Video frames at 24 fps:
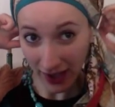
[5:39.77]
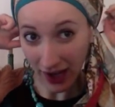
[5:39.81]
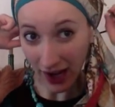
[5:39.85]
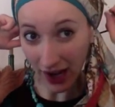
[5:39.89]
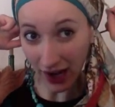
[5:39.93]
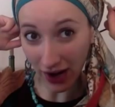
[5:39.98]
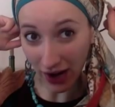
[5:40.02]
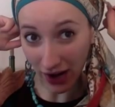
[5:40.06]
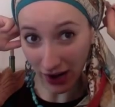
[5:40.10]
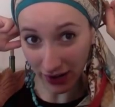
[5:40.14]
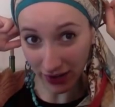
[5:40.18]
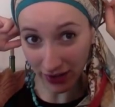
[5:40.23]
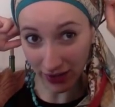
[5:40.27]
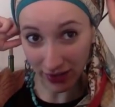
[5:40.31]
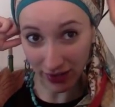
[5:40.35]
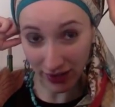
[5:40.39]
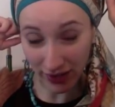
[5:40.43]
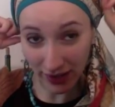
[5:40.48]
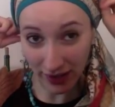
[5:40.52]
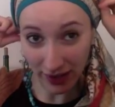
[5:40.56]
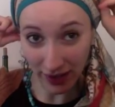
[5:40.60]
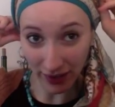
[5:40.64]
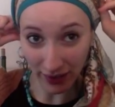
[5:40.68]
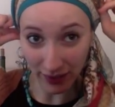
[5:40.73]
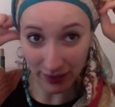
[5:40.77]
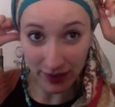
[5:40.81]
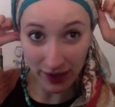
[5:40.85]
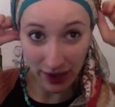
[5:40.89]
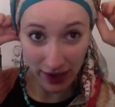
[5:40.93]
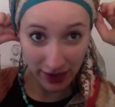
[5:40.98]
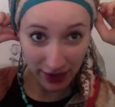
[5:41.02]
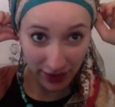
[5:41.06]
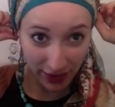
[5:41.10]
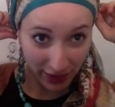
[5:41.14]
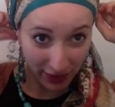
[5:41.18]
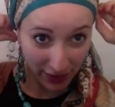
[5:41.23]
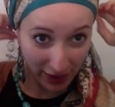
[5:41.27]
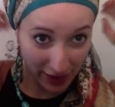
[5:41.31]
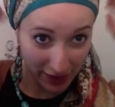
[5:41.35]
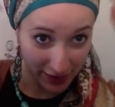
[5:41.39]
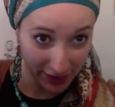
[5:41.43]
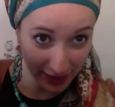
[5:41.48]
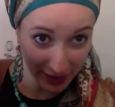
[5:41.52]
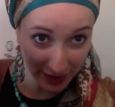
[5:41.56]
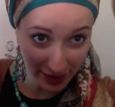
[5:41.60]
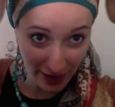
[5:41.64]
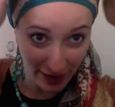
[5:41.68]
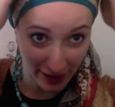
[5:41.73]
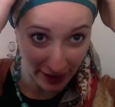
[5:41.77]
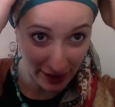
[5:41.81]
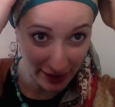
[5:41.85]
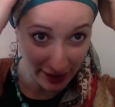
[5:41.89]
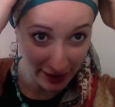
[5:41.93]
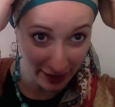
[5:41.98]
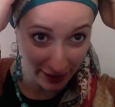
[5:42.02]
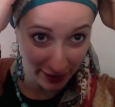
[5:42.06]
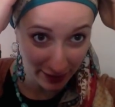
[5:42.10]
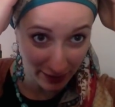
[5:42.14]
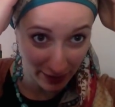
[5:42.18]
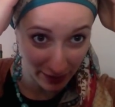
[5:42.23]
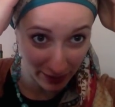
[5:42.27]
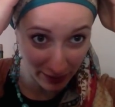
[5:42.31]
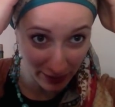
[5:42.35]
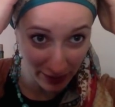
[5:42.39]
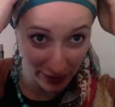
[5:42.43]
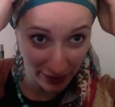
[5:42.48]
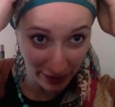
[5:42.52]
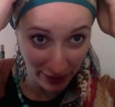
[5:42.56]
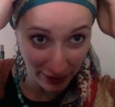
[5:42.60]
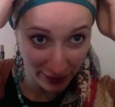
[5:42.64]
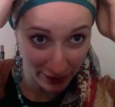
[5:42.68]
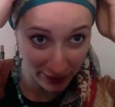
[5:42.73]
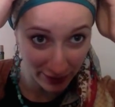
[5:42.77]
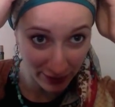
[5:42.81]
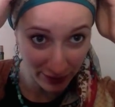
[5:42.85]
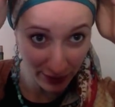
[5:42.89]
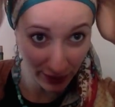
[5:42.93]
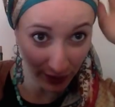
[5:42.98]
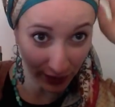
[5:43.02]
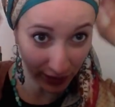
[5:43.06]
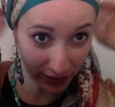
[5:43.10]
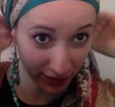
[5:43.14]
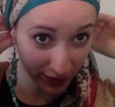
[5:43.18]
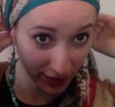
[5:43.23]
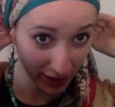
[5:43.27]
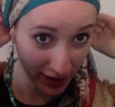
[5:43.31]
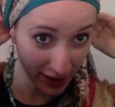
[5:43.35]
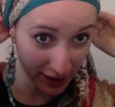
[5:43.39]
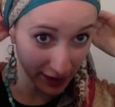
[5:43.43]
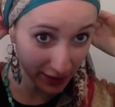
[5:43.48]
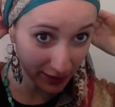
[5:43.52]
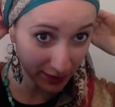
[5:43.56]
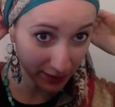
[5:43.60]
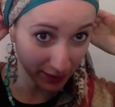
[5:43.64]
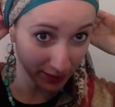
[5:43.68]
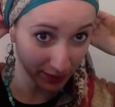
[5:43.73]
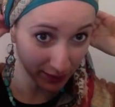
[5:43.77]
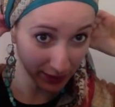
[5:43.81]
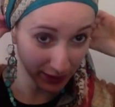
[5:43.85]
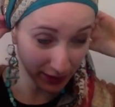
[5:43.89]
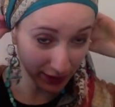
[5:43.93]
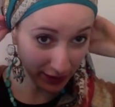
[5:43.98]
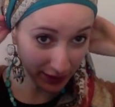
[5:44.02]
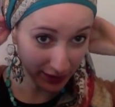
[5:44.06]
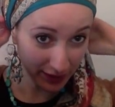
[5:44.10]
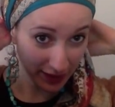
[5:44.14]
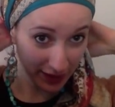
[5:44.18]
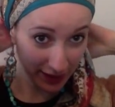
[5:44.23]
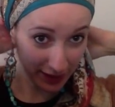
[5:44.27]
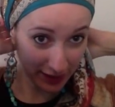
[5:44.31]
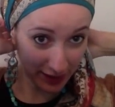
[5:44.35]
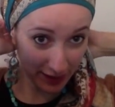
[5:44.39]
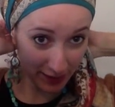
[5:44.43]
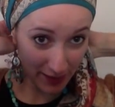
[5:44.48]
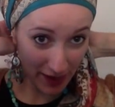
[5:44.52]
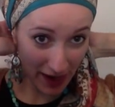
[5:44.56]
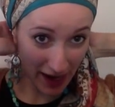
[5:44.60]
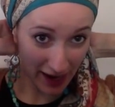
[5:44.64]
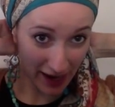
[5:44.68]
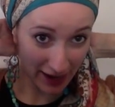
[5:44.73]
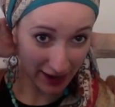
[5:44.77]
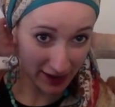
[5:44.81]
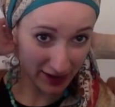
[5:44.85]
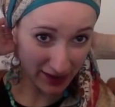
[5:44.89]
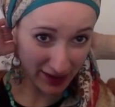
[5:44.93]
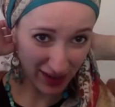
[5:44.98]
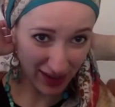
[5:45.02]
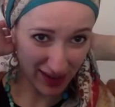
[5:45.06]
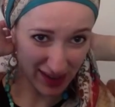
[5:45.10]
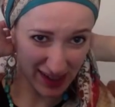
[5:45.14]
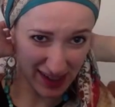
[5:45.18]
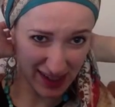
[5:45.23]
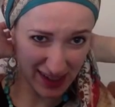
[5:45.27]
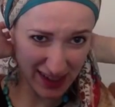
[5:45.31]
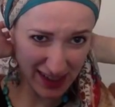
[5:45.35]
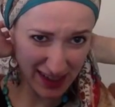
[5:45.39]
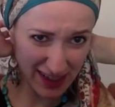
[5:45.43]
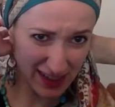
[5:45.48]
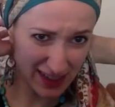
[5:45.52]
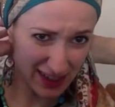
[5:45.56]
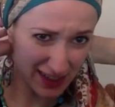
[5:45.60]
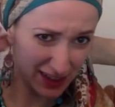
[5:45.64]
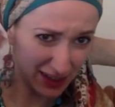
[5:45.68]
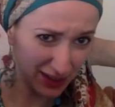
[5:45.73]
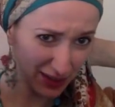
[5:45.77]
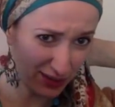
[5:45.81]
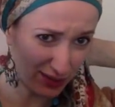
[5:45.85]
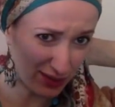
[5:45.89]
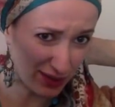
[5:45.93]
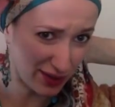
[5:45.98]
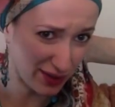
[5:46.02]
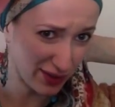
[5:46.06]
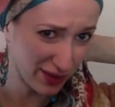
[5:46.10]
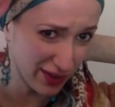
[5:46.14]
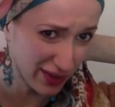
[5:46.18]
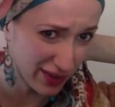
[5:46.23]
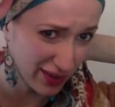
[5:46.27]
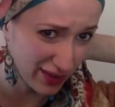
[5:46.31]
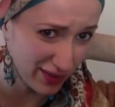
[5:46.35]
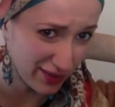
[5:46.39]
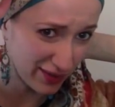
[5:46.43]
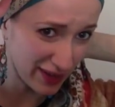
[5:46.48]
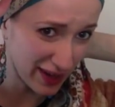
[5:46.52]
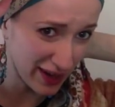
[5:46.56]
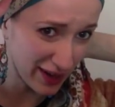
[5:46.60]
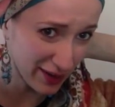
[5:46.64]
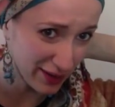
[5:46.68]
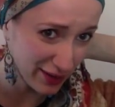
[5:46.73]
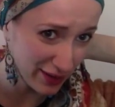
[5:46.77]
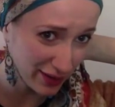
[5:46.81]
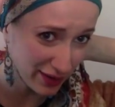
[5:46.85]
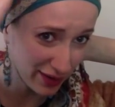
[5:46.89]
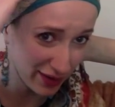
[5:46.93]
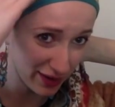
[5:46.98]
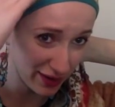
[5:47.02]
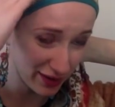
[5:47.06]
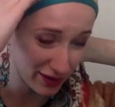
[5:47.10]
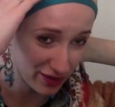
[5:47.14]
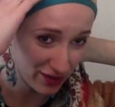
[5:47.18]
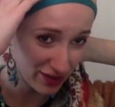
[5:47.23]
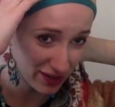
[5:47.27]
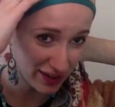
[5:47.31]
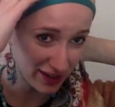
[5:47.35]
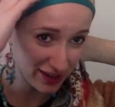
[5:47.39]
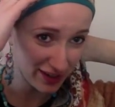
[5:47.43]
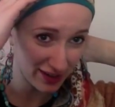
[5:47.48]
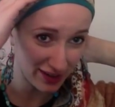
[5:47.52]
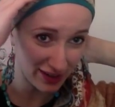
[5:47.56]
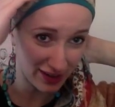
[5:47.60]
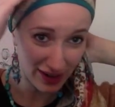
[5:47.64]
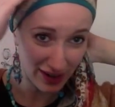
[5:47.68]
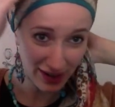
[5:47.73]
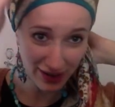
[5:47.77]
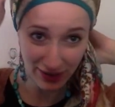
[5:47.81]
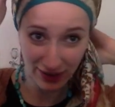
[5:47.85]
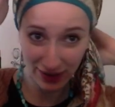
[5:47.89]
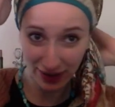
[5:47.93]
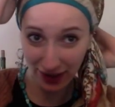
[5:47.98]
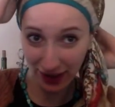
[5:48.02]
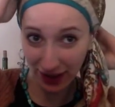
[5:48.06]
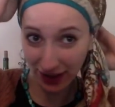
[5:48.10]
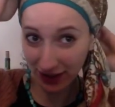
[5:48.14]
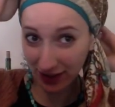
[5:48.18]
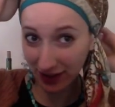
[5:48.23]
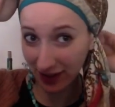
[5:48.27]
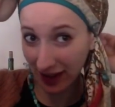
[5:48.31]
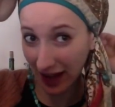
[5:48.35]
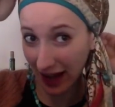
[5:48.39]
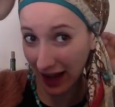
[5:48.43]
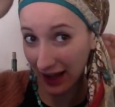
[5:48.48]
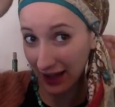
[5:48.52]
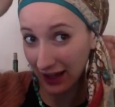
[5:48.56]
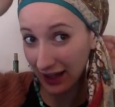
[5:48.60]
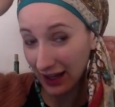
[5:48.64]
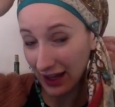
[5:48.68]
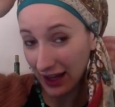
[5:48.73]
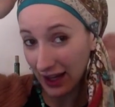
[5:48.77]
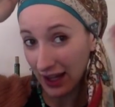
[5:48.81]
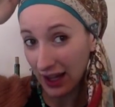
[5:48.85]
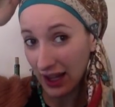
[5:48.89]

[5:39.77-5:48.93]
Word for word: I honestly, I will be honest here, I did not like it when we first got it. When we looked at it in the package, I was like, oh, you know, roses, flowers, and a chain, not really into that.